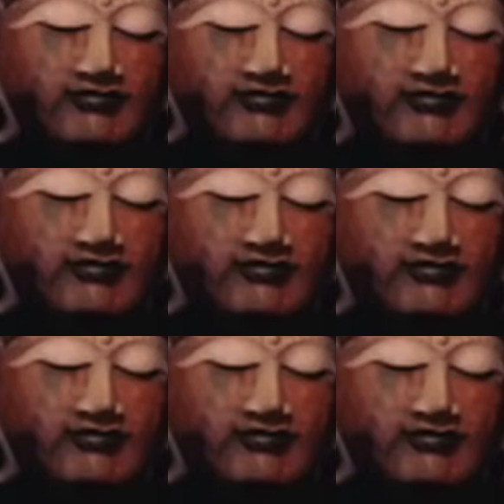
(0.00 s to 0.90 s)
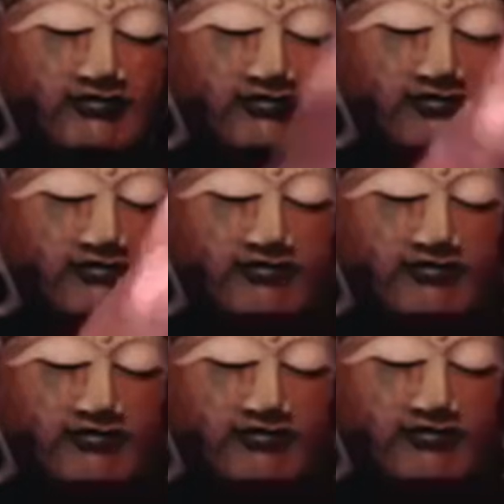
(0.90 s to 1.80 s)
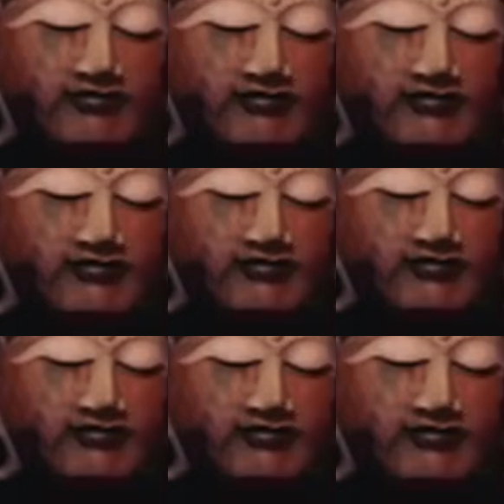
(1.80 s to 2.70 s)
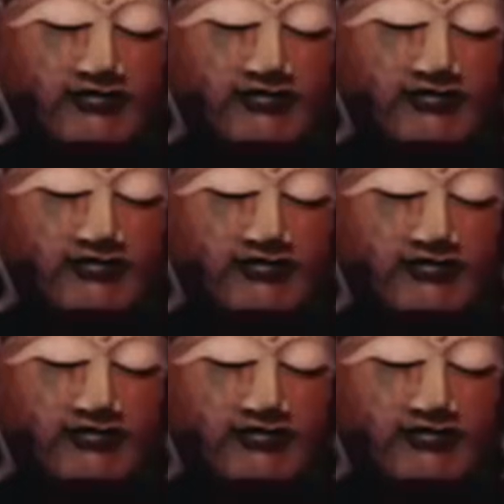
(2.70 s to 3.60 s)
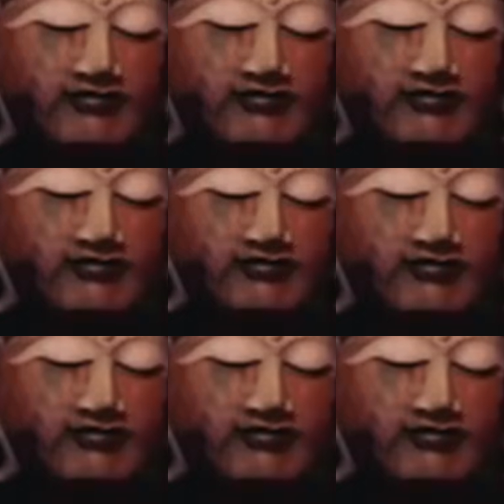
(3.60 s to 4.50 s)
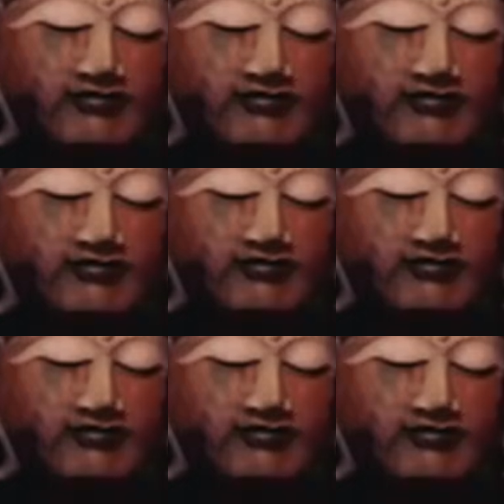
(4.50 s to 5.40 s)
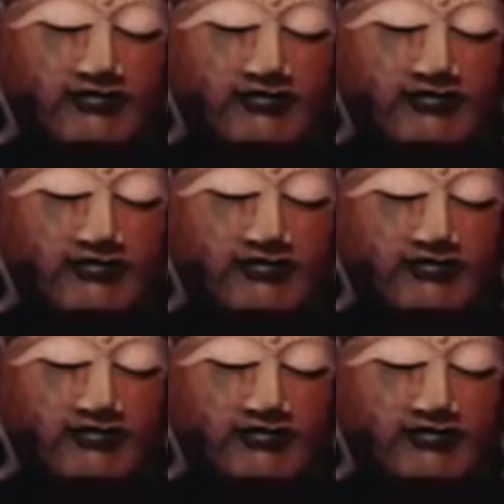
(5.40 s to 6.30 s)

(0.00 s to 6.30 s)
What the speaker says: No words are spoken by the person on screen.